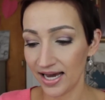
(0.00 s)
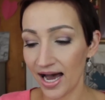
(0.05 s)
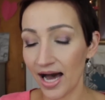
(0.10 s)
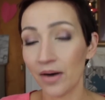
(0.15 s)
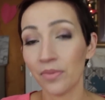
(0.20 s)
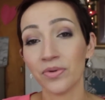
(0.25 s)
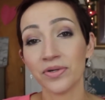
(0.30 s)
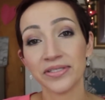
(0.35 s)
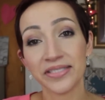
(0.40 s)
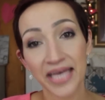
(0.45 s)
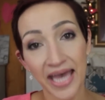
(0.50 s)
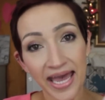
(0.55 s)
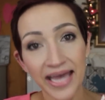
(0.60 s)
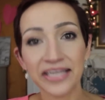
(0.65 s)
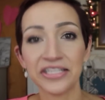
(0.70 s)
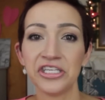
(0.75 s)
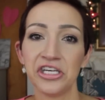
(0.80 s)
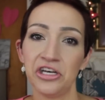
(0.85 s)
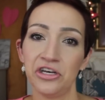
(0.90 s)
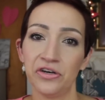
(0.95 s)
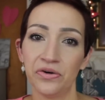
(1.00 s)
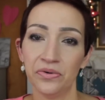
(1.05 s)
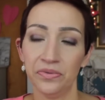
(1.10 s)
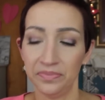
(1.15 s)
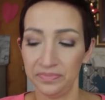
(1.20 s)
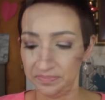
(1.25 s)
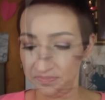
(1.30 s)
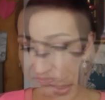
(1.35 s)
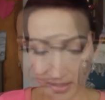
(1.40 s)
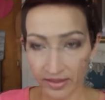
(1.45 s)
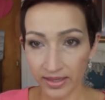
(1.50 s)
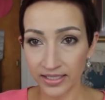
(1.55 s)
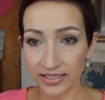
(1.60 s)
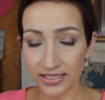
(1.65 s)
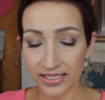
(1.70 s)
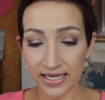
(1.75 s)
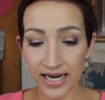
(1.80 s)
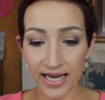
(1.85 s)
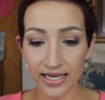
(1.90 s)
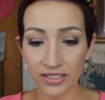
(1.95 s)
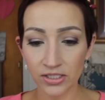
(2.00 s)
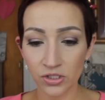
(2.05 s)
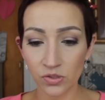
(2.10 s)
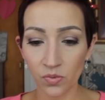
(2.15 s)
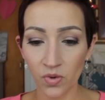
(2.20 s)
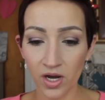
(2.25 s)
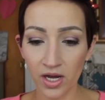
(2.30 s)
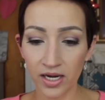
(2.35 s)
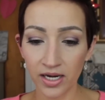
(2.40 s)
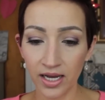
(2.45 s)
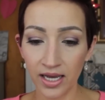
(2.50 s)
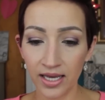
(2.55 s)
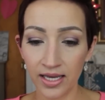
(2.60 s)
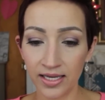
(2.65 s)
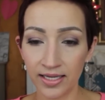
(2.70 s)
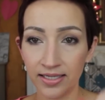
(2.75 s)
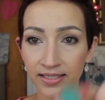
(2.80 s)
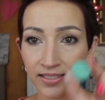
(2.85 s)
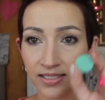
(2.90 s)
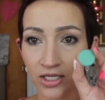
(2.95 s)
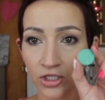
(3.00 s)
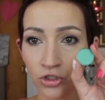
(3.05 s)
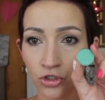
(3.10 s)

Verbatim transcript: I will take two. This next one is